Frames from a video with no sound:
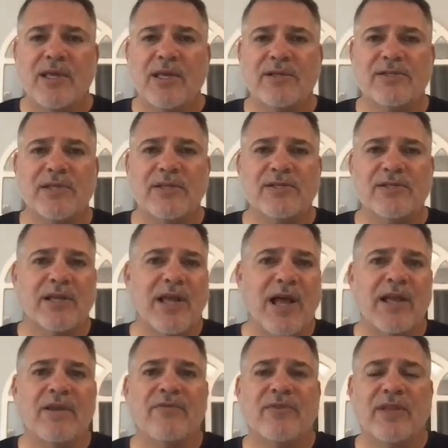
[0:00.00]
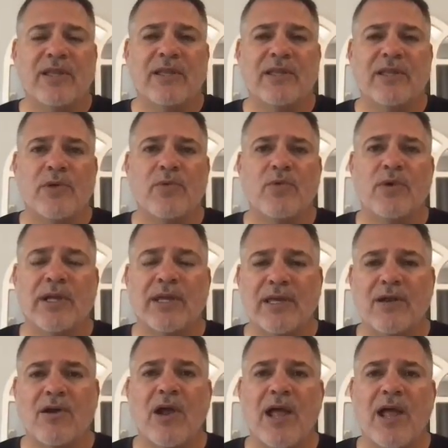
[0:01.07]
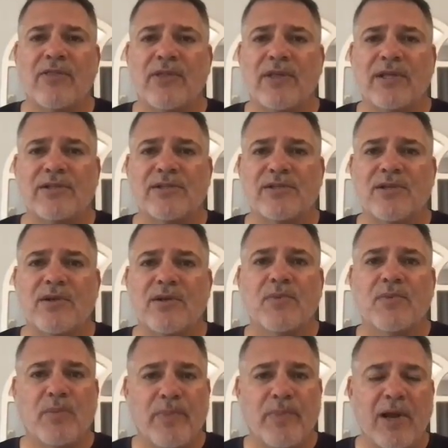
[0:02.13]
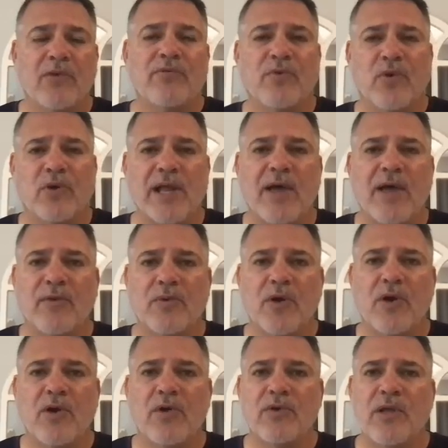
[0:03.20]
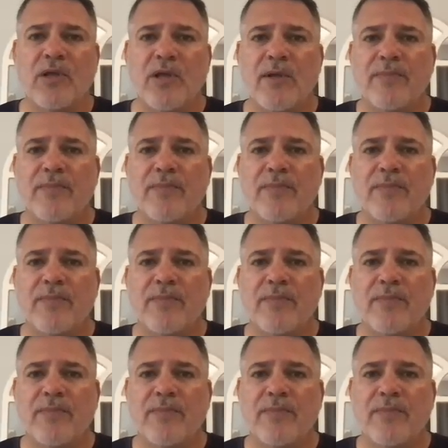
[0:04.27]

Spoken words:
is the kind of thing that we want to get our athletes prepared for down the road.